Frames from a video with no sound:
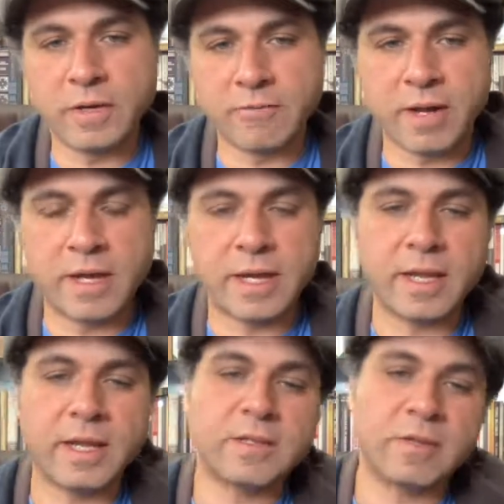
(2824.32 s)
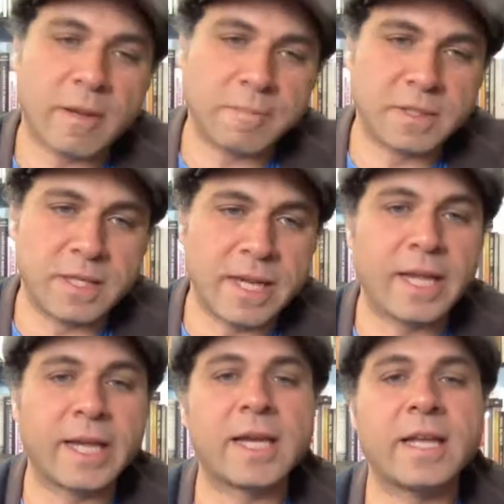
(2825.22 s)
running,
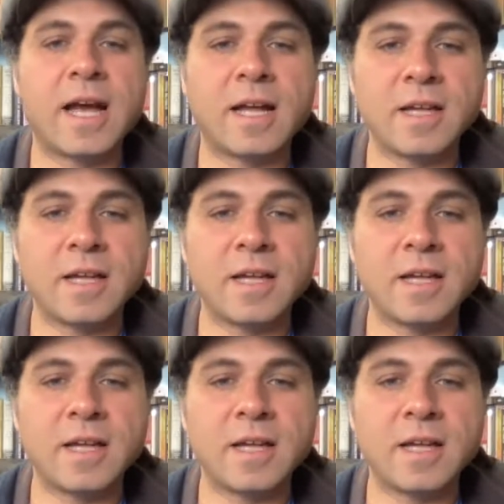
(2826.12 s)
interrupting, and